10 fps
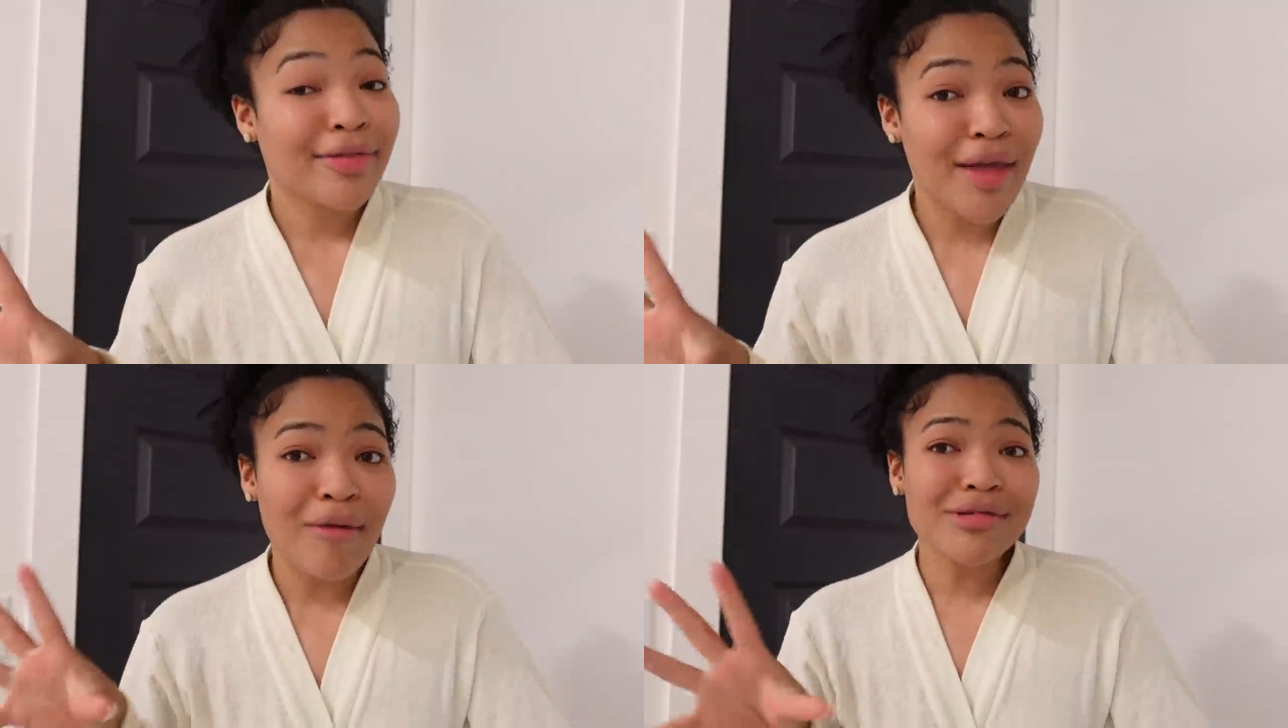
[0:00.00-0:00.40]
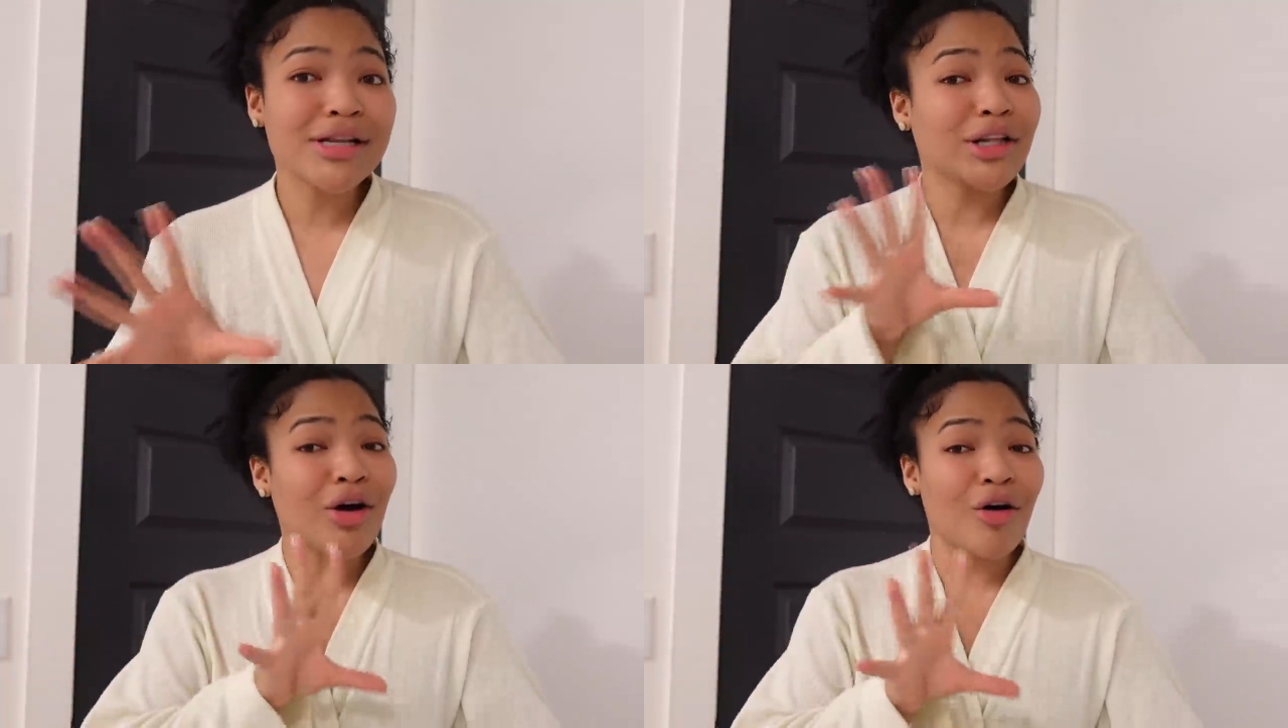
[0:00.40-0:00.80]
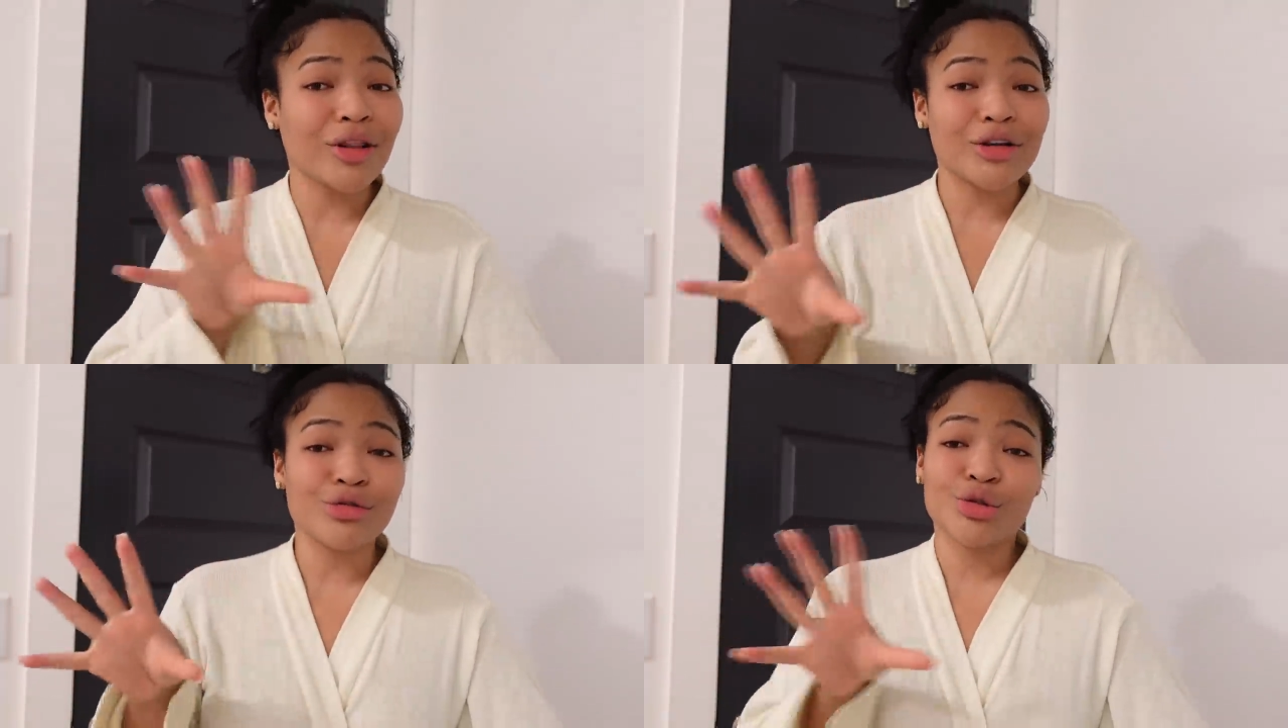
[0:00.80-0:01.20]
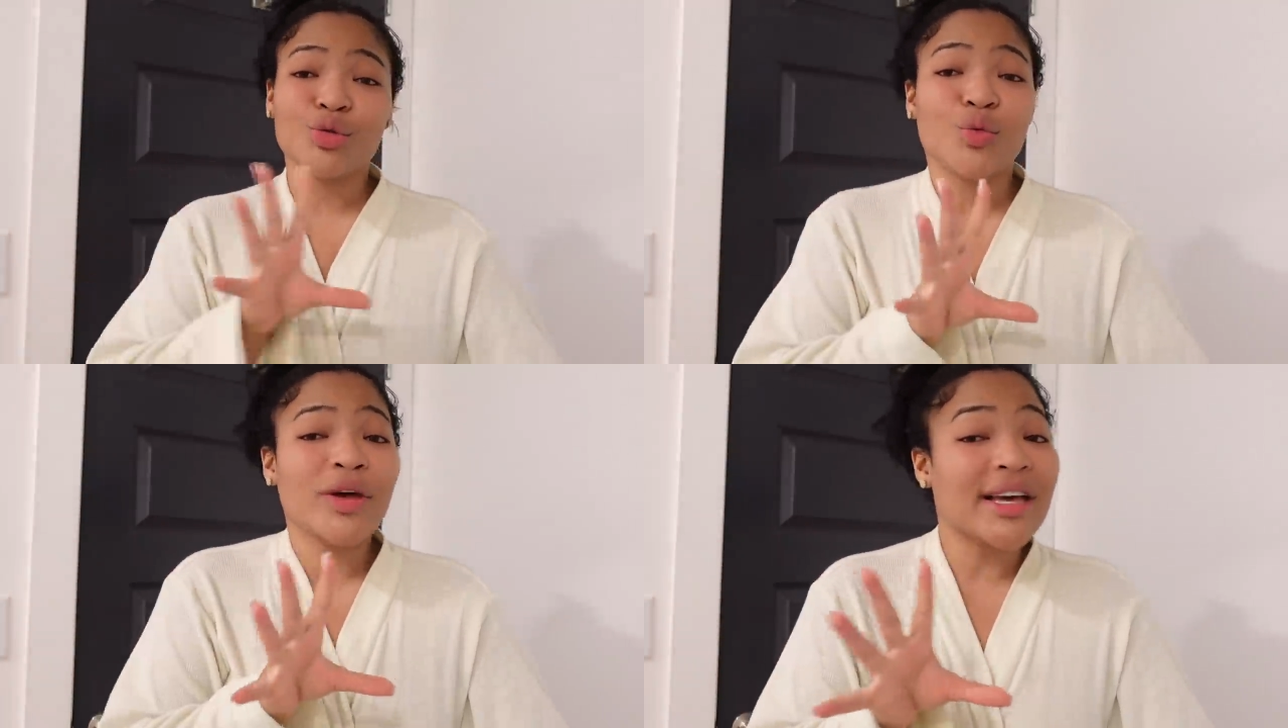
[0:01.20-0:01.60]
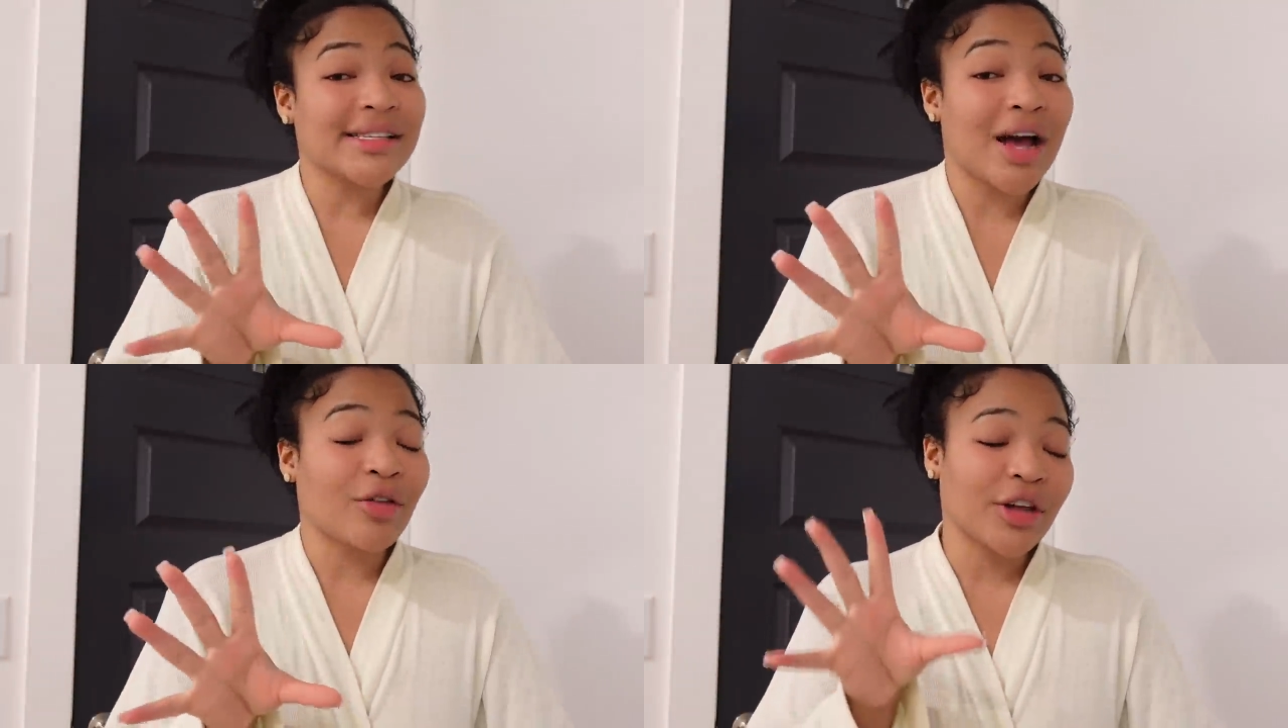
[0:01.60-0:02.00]
that was a long little two
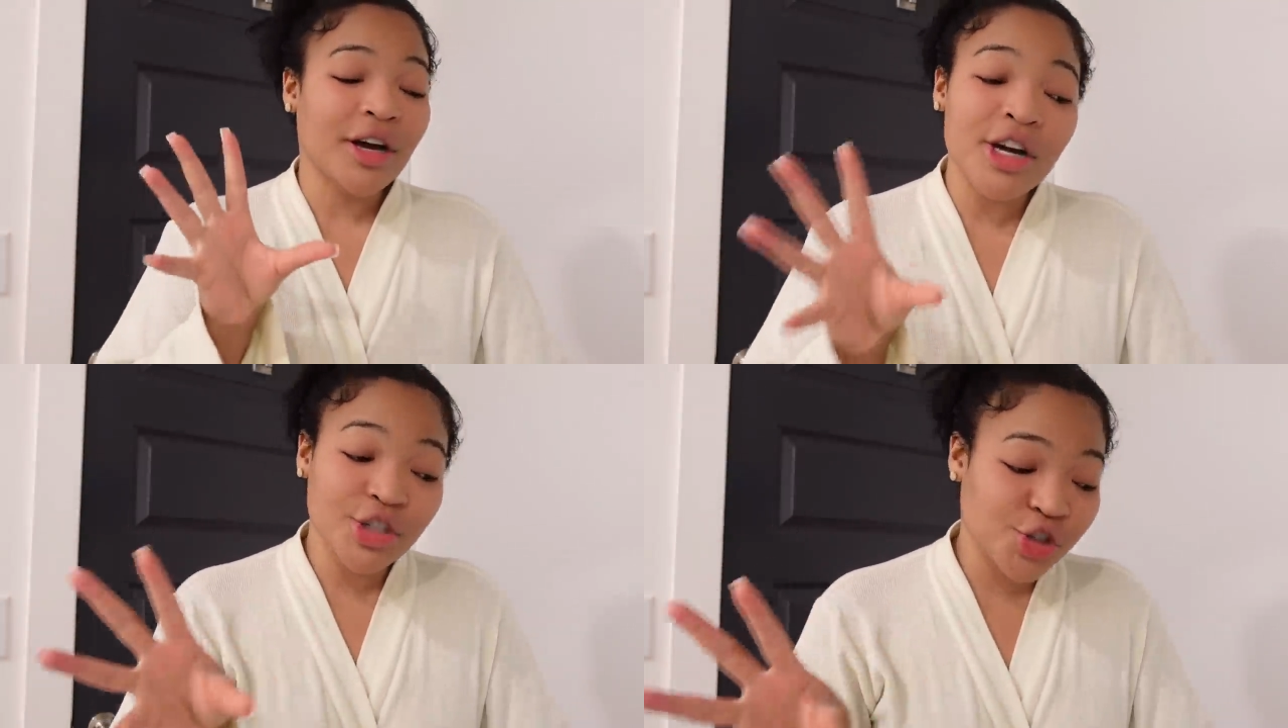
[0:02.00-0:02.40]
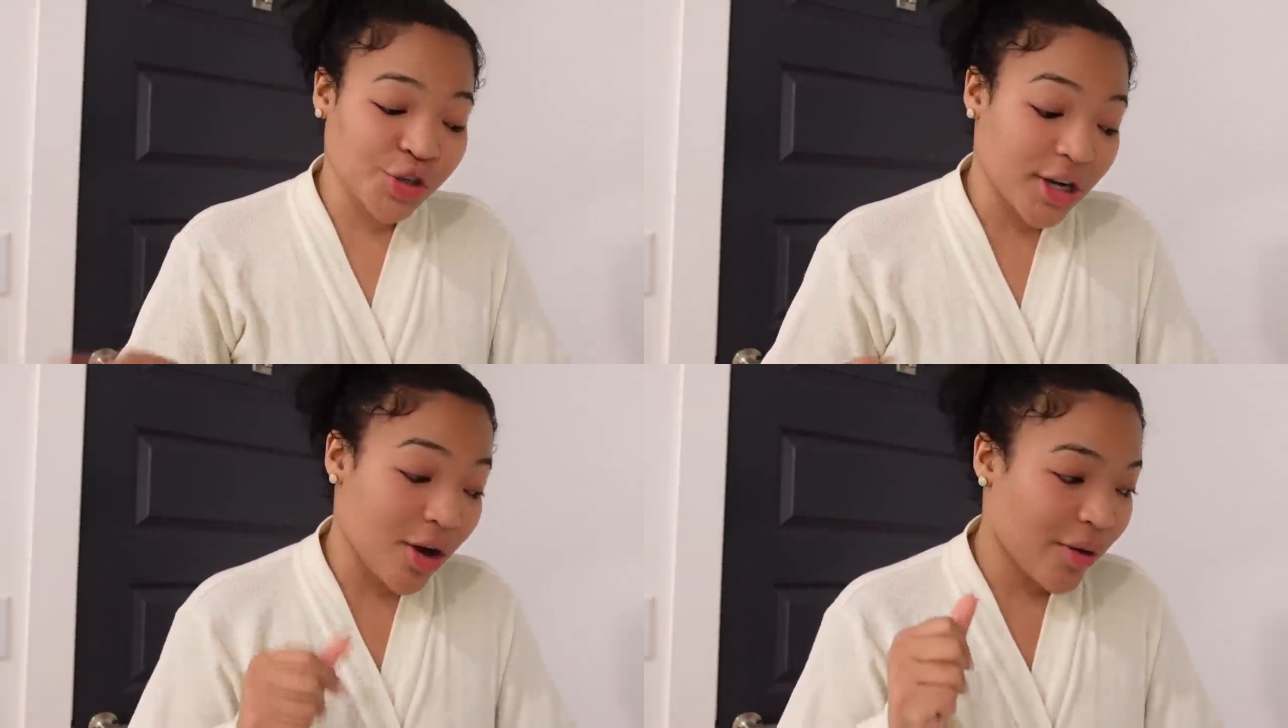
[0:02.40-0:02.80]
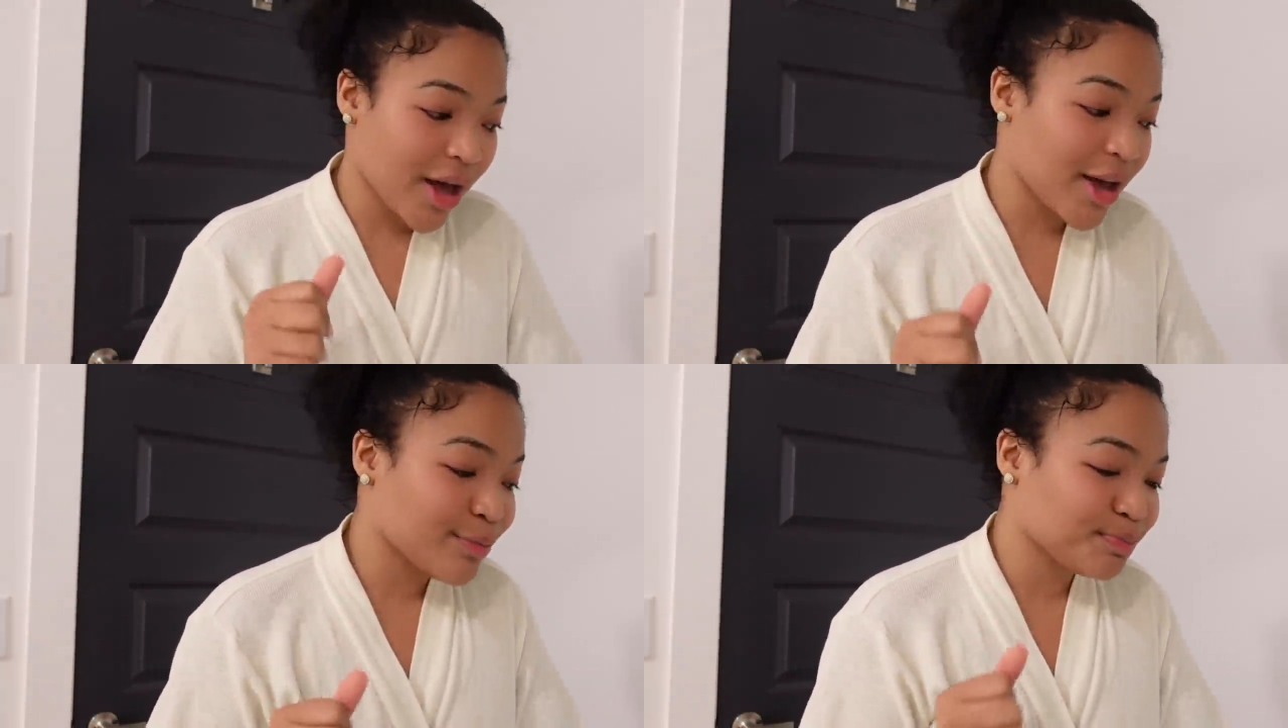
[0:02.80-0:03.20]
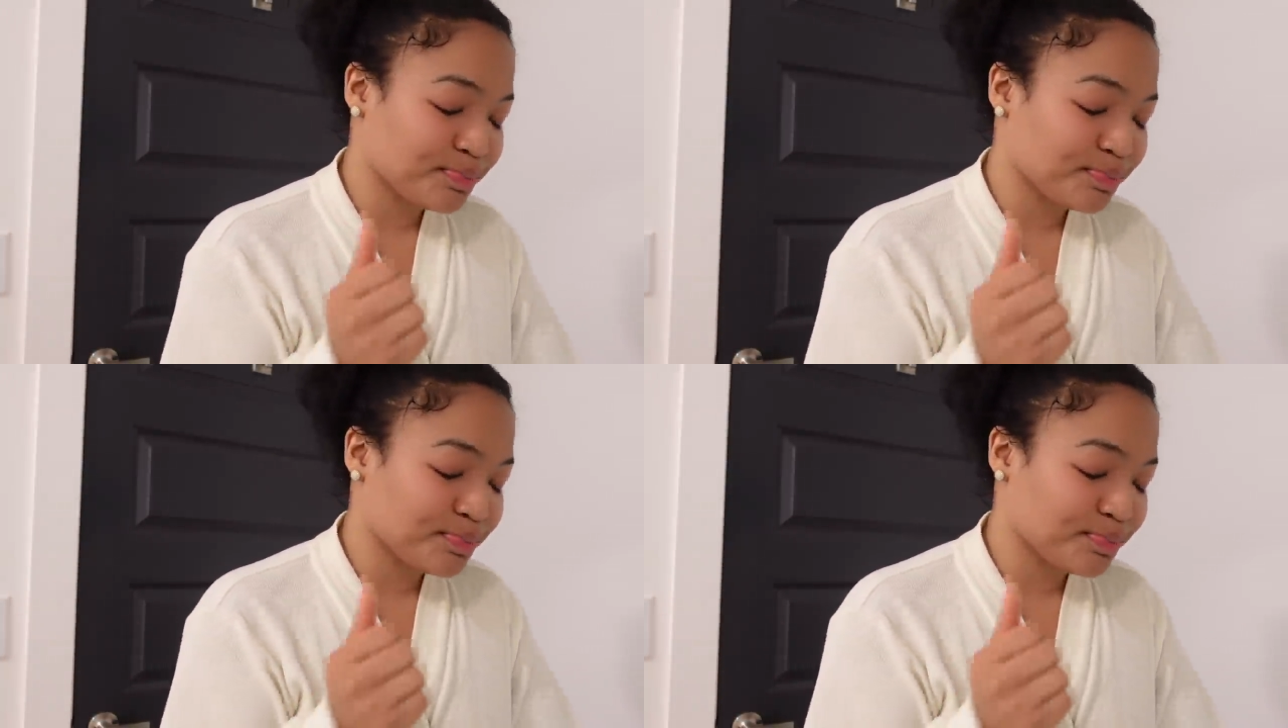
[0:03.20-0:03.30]
weeks out the country, okay?